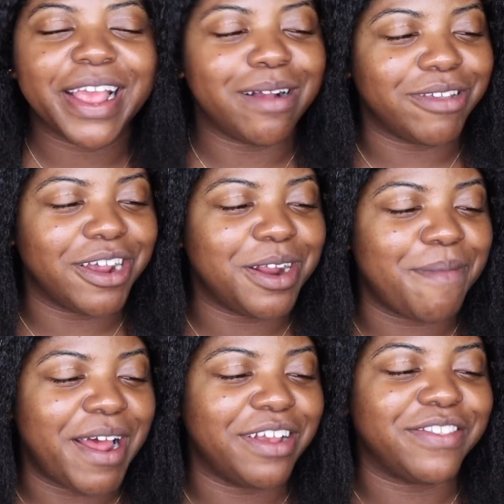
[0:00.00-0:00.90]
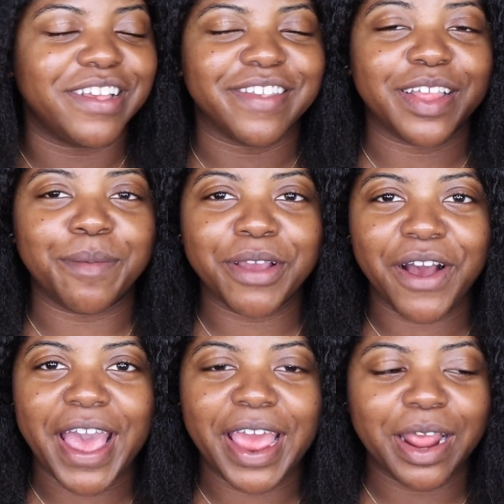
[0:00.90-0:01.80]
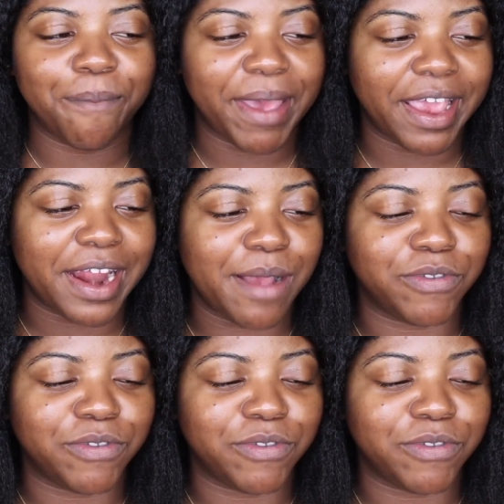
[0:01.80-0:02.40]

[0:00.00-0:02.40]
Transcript: so I was like, let me go ahead and pick it up.